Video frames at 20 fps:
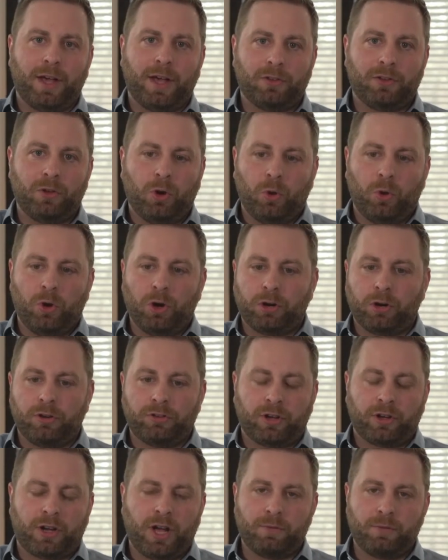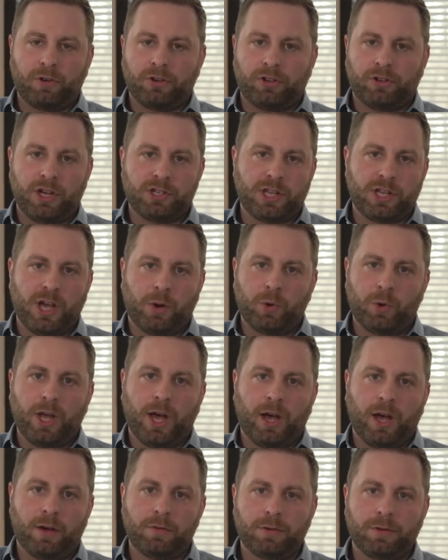That no longer is a conversation that we
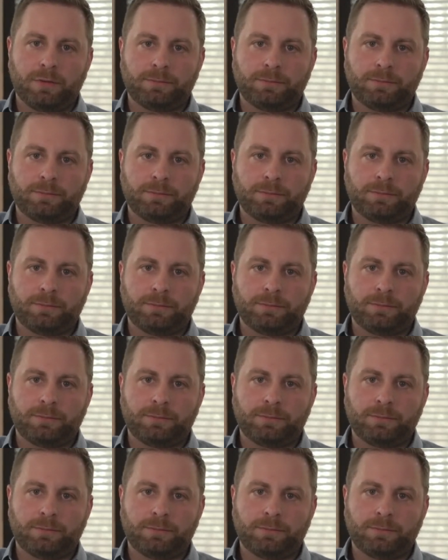have.